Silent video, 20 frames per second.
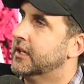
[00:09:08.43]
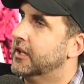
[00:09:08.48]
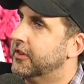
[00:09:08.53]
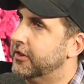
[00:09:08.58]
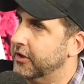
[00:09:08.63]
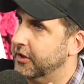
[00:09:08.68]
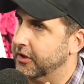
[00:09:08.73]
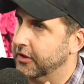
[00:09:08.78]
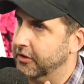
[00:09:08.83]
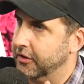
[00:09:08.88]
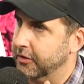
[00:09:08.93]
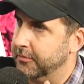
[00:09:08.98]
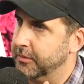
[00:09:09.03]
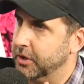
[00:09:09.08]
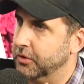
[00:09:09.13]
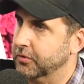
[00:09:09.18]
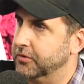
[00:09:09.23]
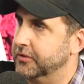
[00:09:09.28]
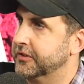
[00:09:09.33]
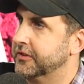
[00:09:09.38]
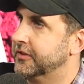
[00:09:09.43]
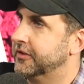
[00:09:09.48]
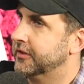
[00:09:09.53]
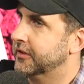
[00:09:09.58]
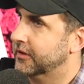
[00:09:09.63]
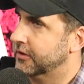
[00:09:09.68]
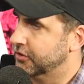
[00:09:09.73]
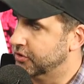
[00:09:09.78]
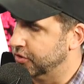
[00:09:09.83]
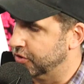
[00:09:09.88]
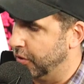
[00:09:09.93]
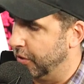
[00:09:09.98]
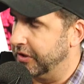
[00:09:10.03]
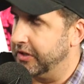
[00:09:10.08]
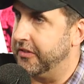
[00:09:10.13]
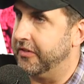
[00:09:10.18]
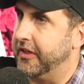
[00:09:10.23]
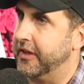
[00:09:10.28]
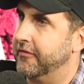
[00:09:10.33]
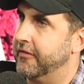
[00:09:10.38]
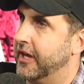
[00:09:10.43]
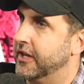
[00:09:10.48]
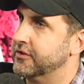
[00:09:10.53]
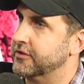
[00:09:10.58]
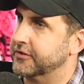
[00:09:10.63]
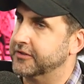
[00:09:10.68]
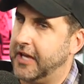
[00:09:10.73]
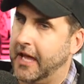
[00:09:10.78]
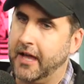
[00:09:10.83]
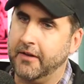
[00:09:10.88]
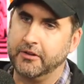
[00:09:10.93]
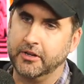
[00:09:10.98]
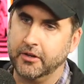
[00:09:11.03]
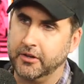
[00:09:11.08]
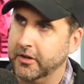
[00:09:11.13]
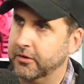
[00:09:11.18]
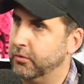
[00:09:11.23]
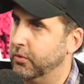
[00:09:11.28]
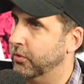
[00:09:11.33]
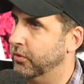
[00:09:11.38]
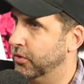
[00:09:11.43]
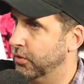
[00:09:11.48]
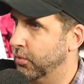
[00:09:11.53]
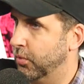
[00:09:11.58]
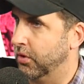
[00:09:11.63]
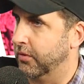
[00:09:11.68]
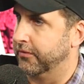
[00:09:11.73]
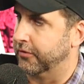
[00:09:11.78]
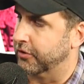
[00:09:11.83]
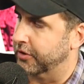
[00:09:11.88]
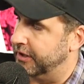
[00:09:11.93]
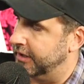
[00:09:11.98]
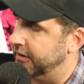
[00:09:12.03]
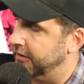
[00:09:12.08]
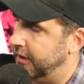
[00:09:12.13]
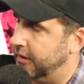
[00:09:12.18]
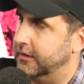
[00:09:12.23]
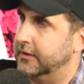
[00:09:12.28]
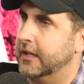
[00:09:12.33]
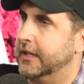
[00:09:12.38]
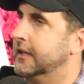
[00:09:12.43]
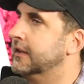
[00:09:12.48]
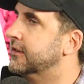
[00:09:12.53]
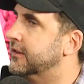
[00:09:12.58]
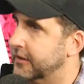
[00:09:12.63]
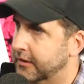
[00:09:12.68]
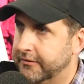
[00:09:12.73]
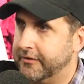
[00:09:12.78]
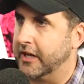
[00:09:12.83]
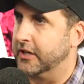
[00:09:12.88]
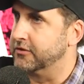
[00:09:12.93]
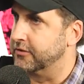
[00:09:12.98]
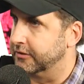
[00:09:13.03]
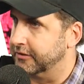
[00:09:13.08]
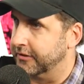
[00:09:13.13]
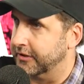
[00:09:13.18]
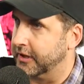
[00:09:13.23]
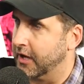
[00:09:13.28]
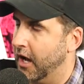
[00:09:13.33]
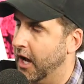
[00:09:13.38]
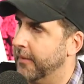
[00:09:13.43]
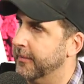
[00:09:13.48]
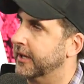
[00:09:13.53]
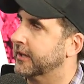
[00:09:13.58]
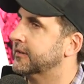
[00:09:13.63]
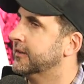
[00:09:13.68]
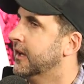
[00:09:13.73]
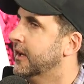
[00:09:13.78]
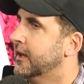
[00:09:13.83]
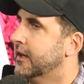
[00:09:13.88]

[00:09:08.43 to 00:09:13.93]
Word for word: the mutants joining the Avengers, having a new Wolverine that is an Avengers in the comics,